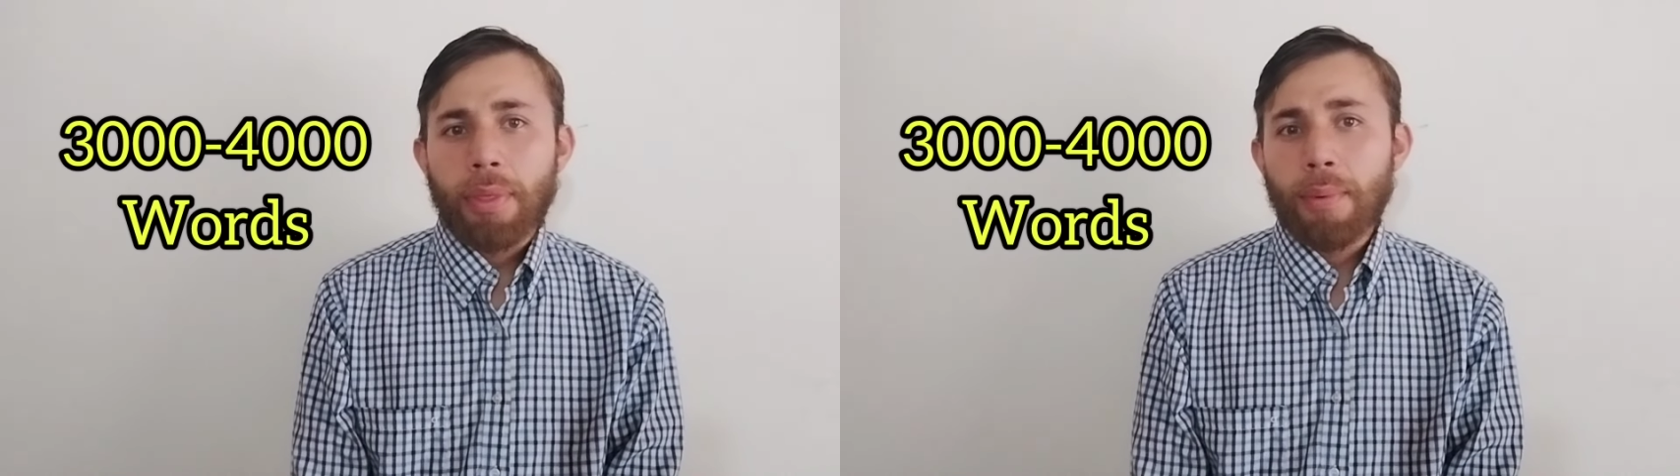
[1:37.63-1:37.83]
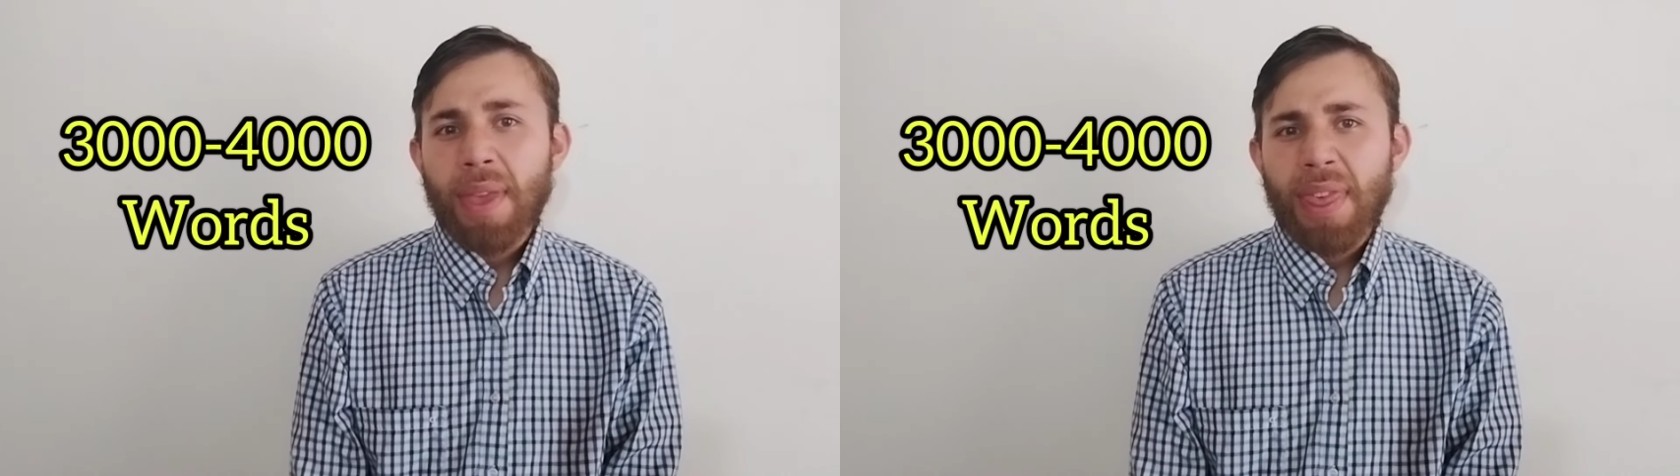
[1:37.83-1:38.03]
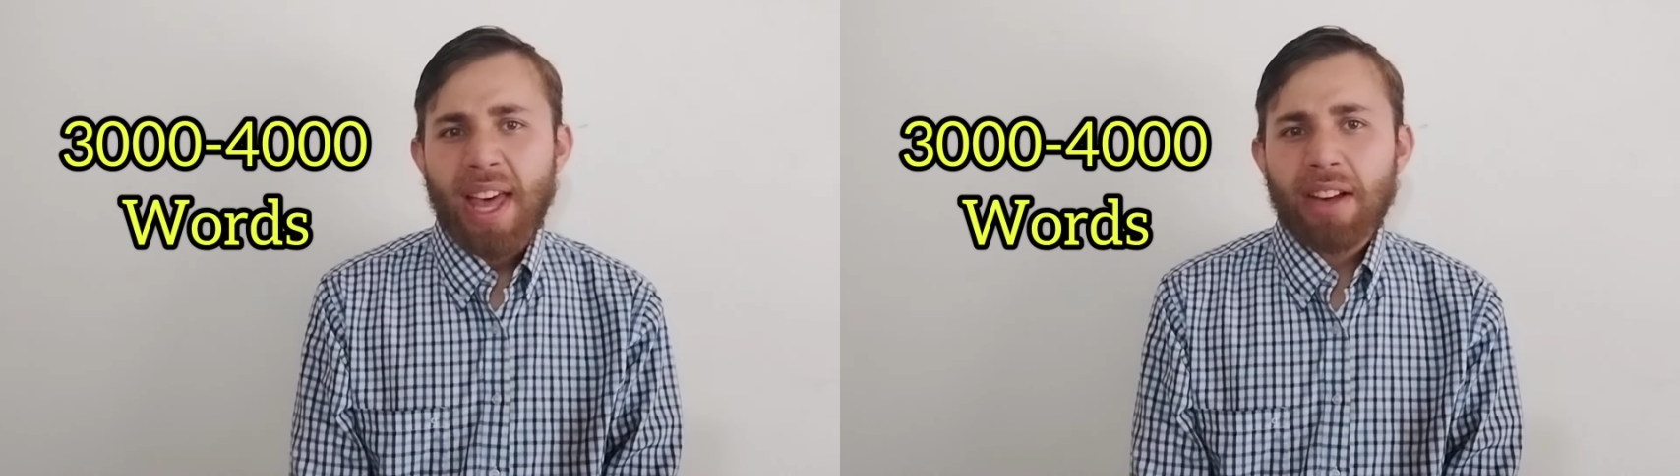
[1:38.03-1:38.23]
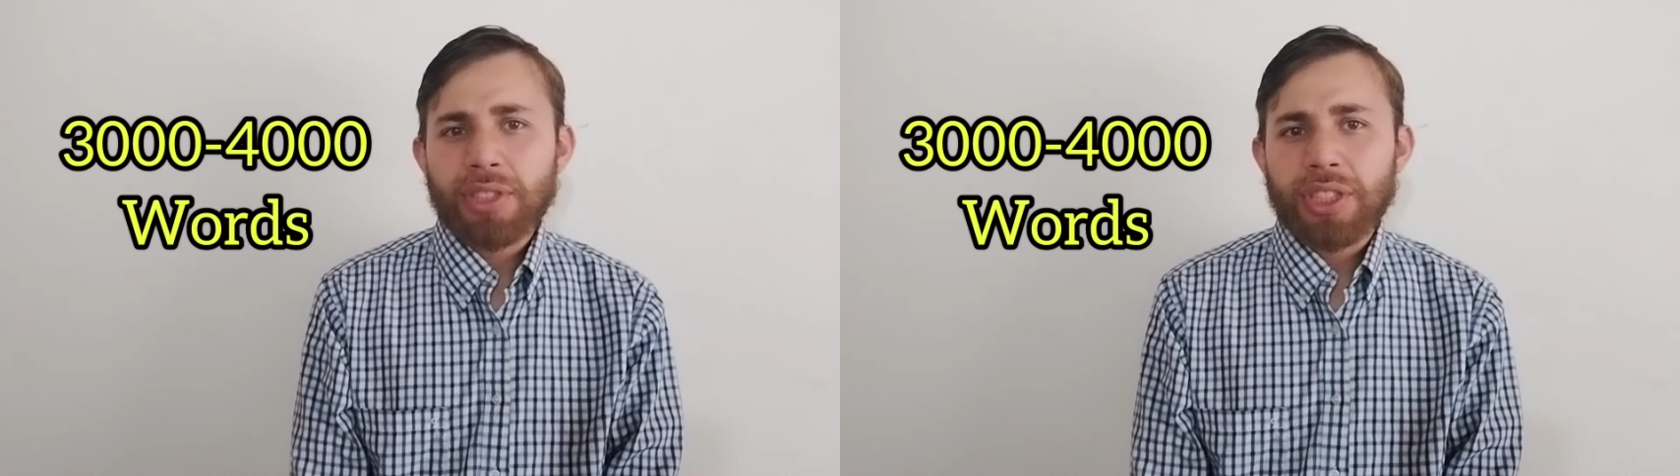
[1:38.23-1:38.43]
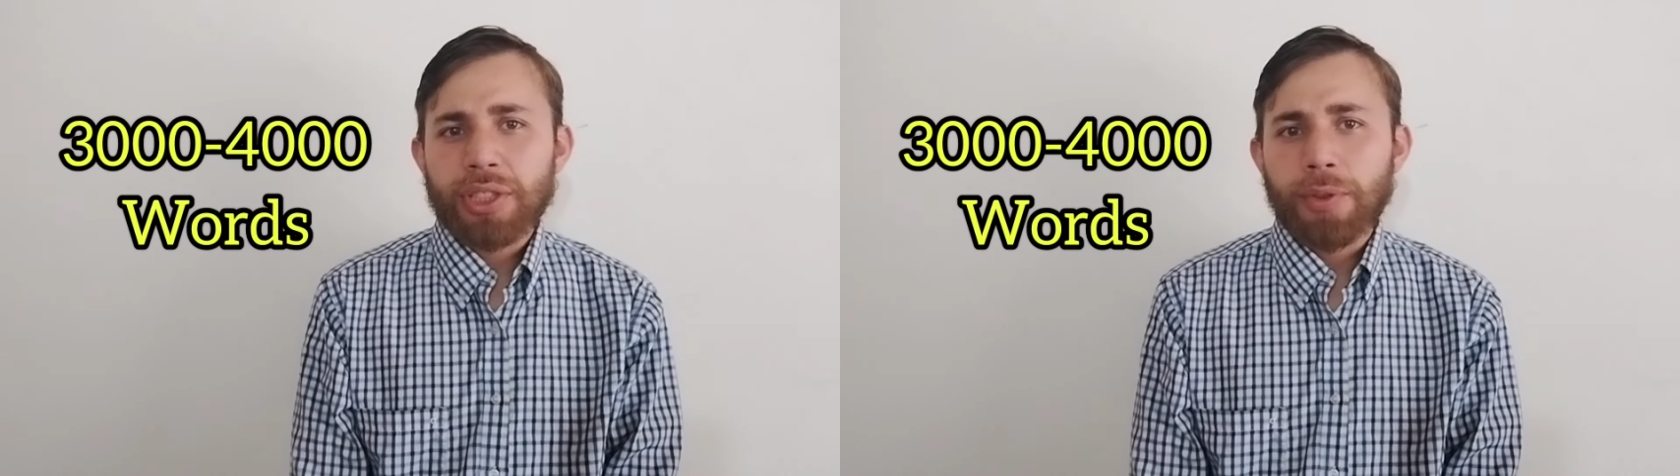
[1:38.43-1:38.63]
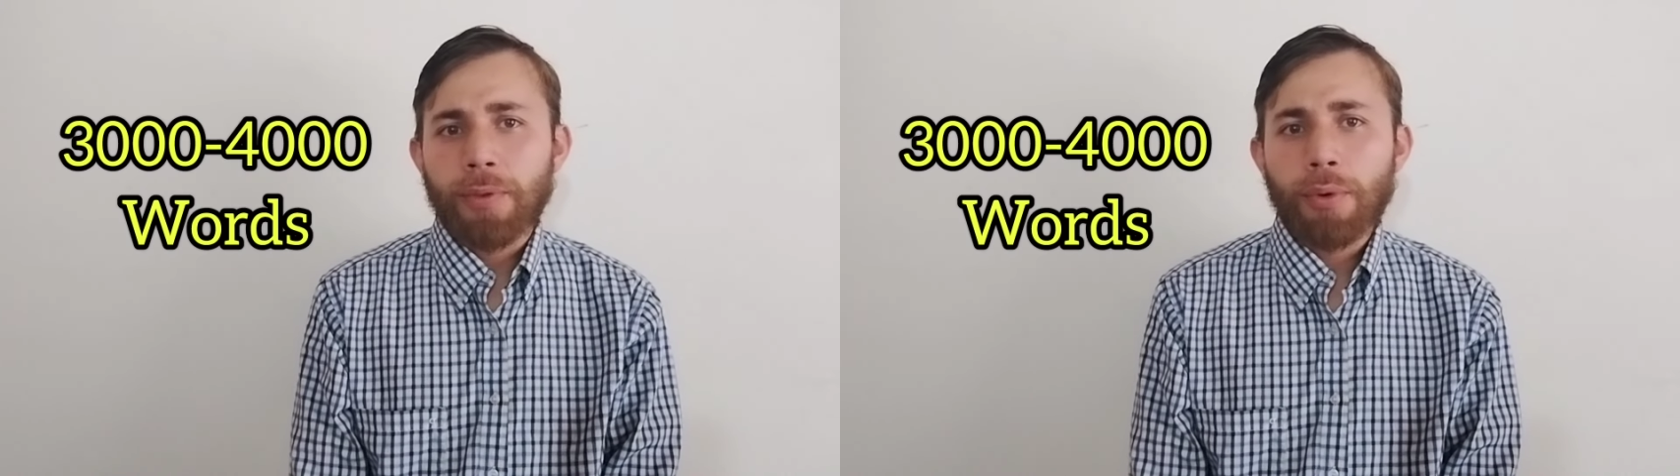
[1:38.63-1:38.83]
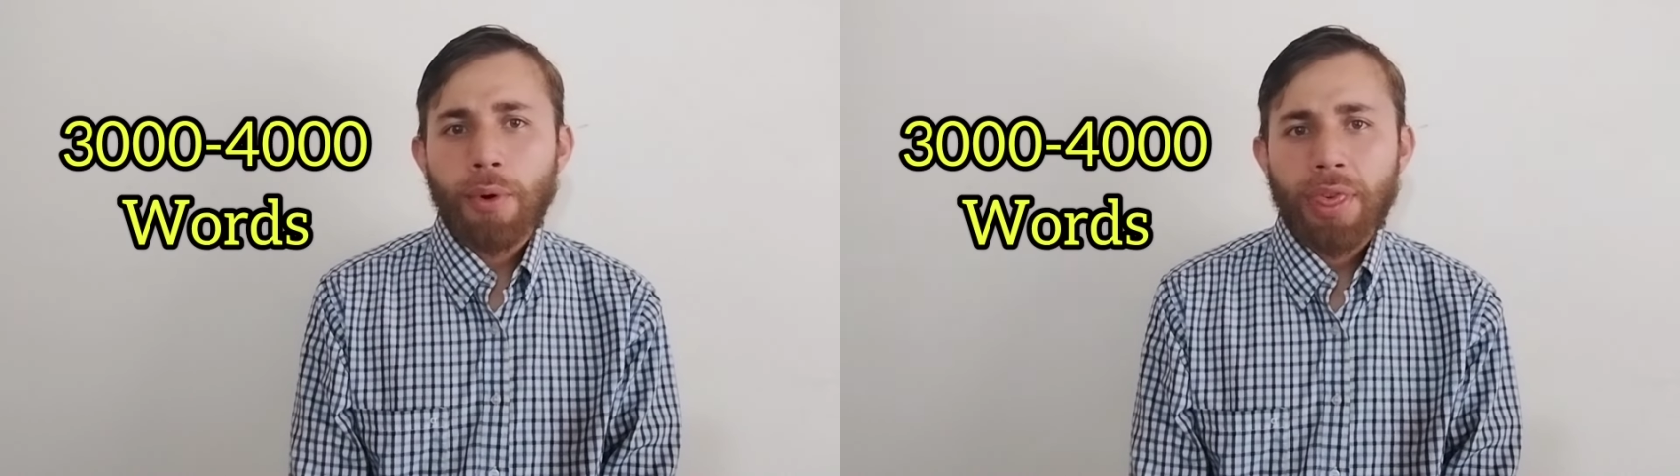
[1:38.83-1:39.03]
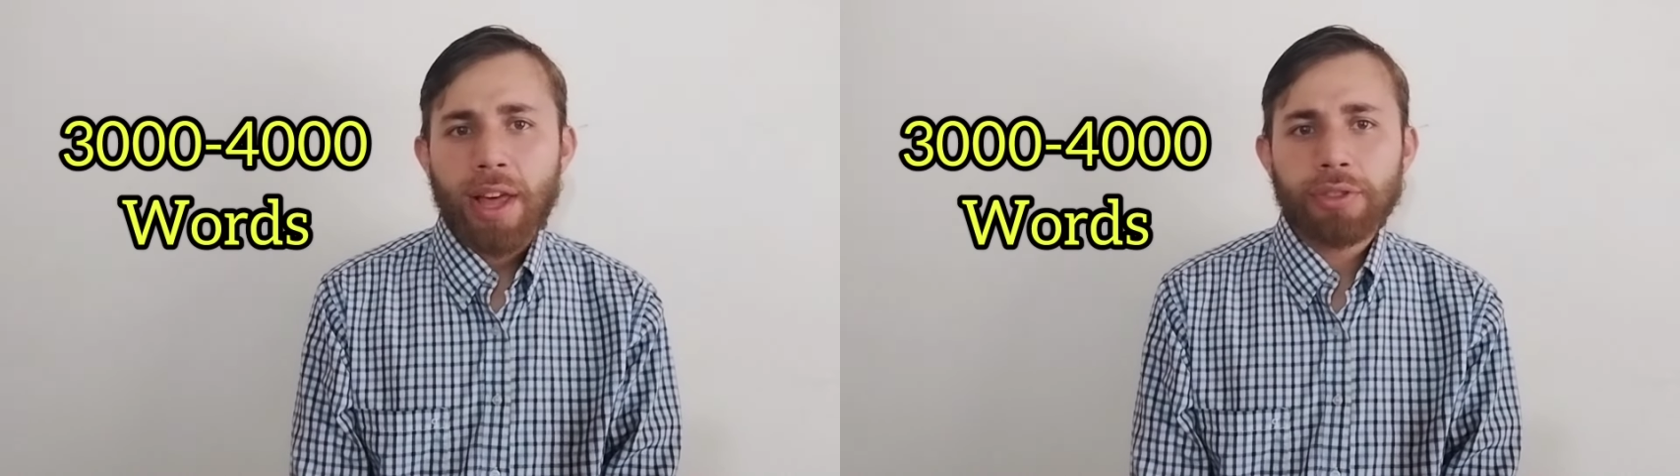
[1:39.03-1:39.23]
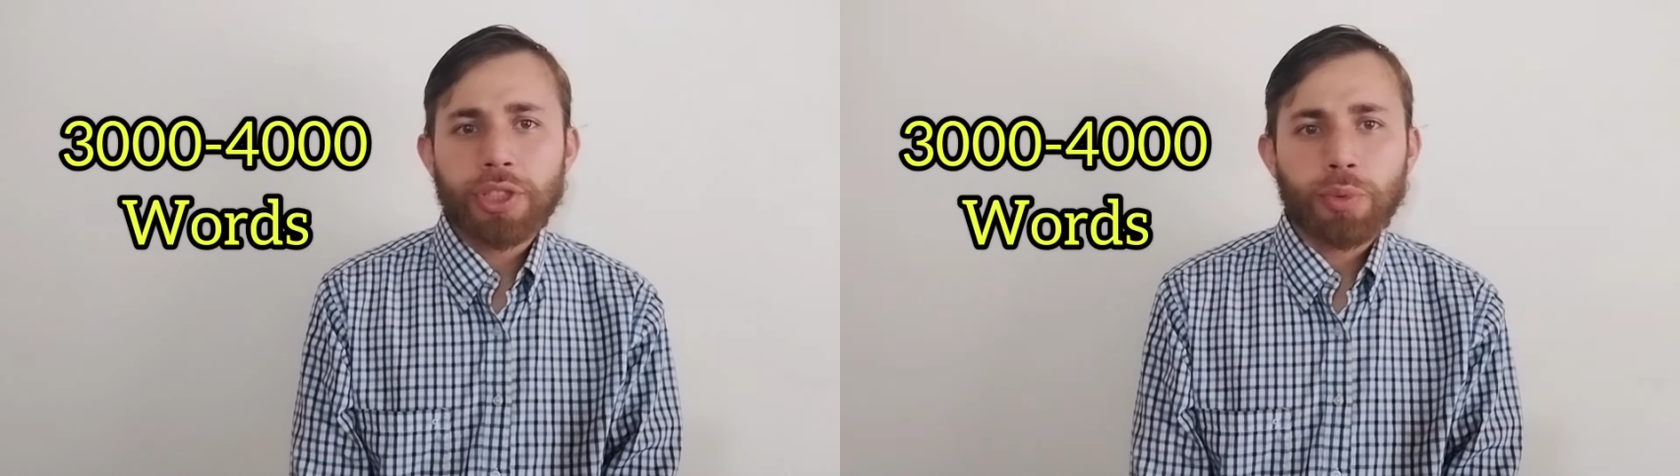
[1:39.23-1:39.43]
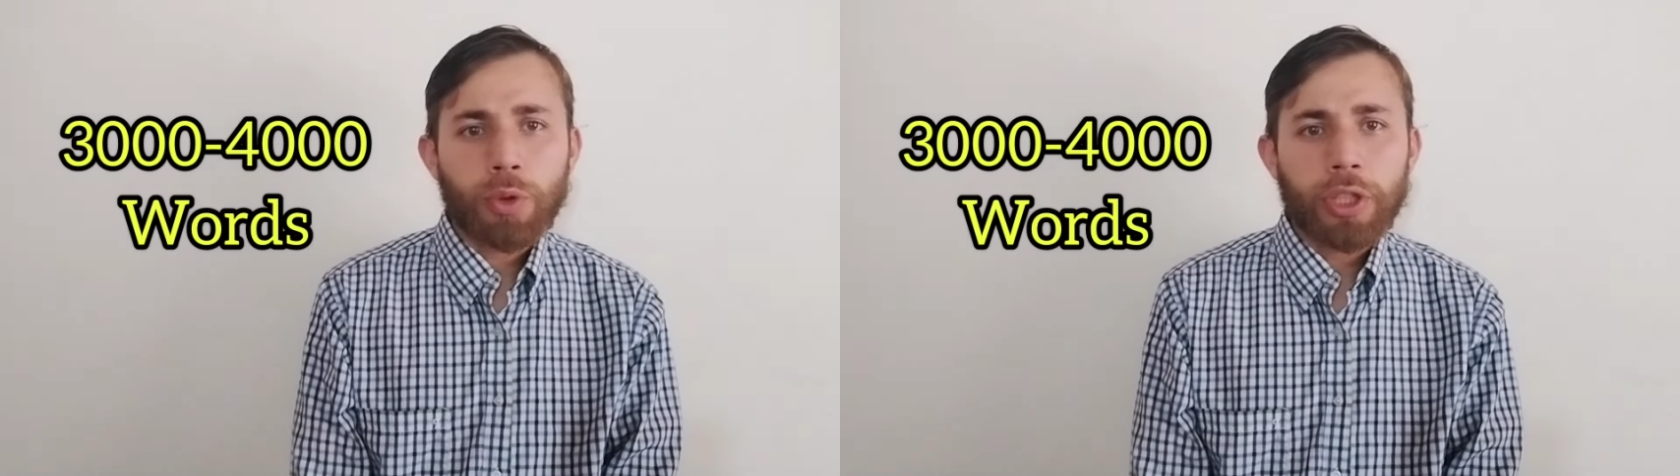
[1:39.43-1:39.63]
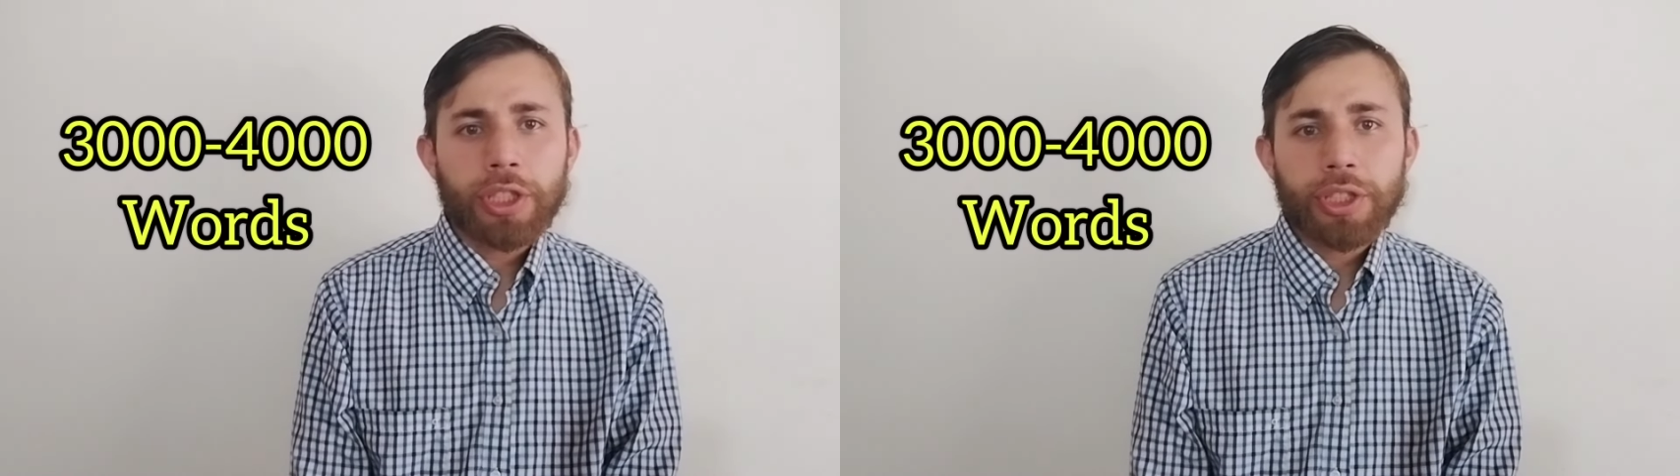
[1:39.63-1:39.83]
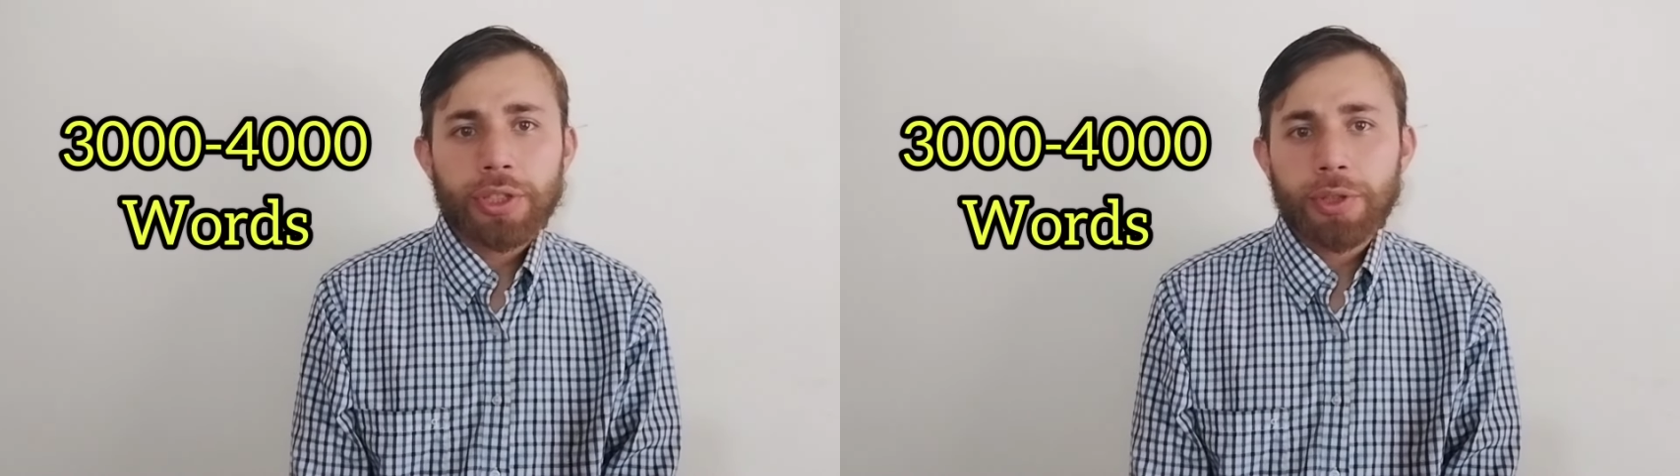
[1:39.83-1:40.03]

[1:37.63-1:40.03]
3,000 to 4,000 words